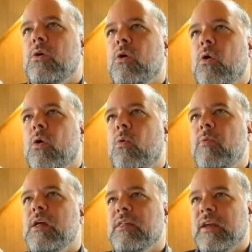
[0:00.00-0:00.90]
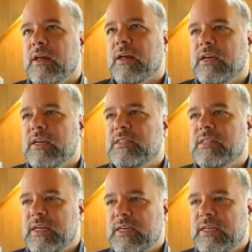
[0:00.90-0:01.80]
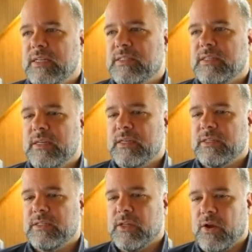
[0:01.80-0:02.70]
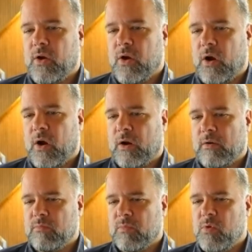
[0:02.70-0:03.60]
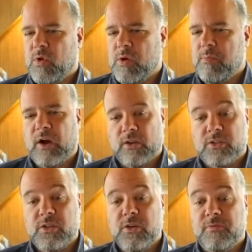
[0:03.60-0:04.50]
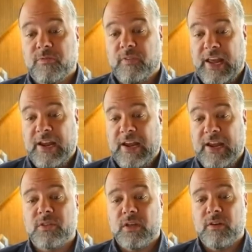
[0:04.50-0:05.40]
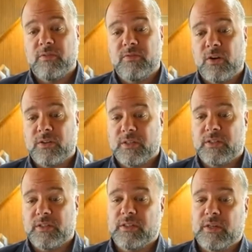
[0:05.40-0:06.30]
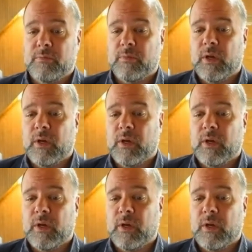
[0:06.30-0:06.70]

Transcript: one way to think of this is there are what you might call two flavors of narcissism,